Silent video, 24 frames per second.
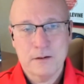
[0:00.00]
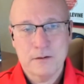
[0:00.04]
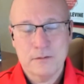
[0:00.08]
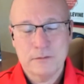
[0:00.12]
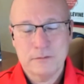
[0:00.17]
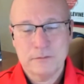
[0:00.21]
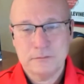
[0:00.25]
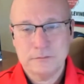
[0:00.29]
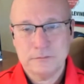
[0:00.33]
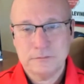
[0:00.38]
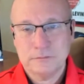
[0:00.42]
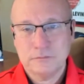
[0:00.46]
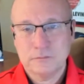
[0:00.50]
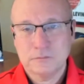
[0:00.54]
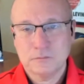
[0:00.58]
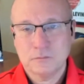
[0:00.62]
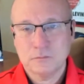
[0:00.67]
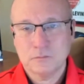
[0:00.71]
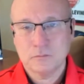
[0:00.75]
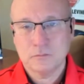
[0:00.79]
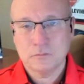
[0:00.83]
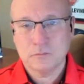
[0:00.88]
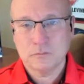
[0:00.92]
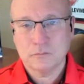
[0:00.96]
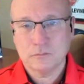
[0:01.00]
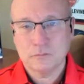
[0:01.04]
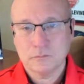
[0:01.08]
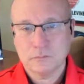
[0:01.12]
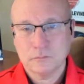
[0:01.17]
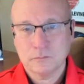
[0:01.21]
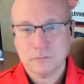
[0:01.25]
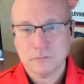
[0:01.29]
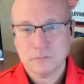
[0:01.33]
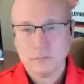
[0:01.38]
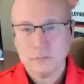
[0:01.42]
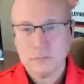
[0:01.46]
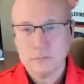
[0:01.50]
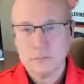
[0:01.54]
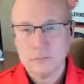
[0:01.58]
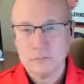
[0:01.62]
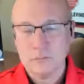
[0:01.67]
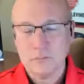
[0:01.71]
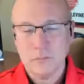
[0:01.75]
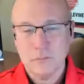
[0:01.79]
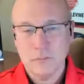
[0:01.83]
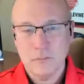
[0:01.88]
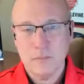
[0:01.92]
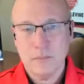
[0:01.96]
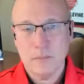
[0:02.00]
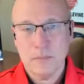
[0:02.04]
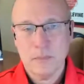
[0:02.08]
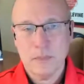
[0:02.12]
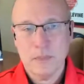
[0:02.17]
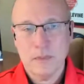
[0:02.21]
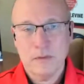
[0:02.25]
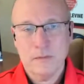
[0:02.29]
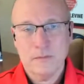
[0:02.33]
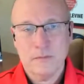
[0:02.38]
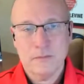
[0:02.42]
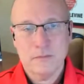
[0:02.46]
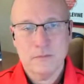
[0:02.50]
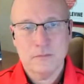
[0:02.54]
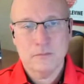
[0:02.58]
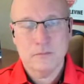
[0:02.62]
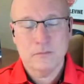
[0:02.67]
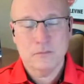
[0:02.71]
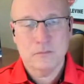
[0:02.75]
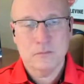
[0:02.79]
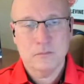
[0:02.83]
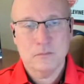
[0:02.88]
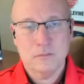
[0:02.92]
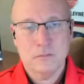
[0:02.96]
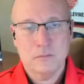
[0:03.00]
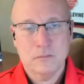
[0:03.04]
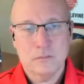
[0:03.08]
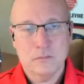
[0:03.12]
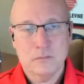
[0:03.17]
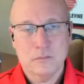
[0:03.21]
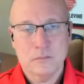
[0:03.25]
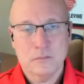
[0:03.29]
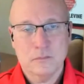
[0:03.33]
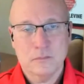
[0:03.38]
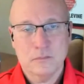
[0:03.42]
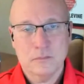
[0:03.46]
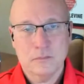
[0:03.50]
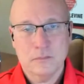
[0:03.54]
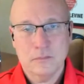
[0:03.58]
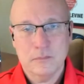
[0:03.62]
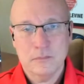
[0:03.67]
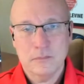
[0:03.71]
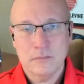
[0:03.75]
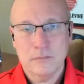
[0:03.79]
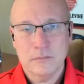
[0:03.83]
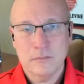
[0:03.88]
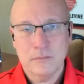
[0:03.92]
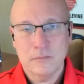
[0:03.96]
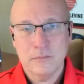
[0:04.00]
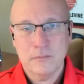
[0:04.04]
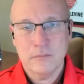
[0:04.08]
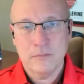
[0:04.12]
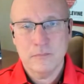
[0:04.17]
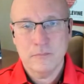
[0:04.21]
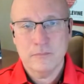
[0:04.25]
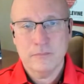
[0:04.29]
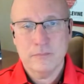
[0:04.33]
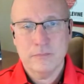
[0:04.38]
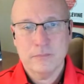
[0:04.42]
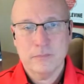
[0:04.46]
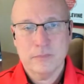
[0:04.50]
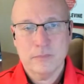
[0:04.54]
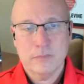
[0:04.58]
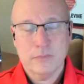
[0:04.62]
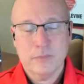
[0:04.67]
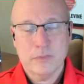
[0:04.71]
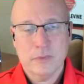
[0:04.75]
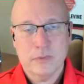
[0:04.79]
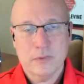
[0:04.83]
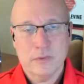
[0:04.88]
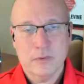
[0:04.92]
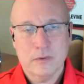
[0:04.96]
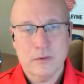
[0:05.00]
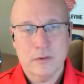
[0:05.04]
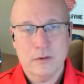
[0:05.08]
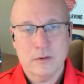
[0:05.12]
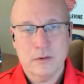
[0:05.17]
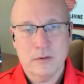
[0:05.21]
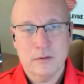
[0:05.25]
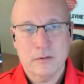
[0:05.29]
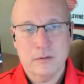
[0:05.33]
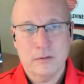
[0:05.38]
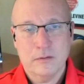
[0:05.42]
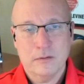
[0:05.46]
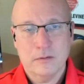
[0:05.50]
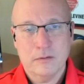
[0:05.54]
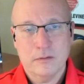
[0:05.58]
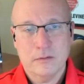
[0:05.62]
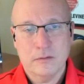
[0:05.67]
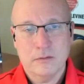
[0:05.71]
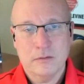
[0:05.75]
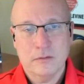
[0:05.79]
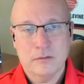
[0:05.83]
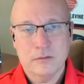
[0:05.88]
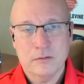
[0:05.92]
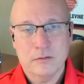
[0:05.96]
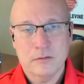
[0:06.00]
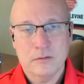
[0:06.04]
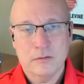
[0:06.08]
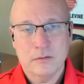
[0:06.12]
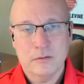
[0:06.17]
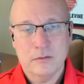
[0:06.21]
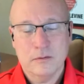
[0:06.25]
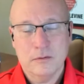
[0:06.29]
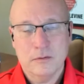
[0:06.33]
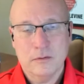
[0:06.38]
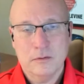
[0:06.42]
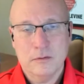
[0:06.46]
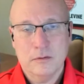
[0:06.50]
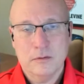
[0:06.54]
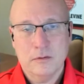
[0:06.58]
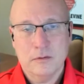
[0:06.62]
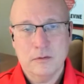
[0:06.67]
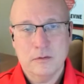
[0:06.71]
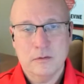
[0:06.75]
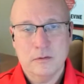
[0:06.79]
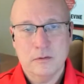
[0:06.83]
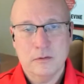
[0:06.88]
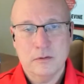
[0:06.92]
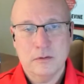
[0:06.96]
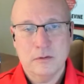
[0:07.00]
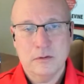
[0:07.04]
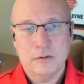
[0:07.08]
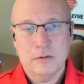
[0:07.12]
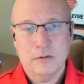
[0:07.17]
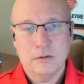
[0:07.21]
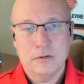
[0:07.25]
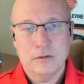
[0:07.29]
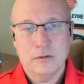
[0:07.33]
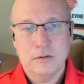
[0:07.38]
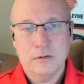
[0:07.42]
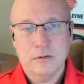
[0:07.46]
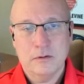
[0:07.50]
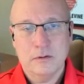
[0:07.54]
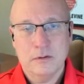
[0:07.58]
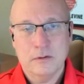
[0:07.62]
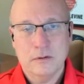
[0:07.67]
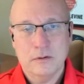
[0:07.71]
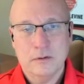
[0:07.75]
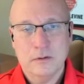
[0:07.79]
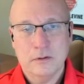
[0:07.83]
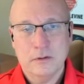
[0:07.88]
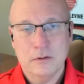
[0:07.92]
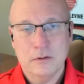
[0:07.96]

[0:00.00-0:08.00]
(not speaking)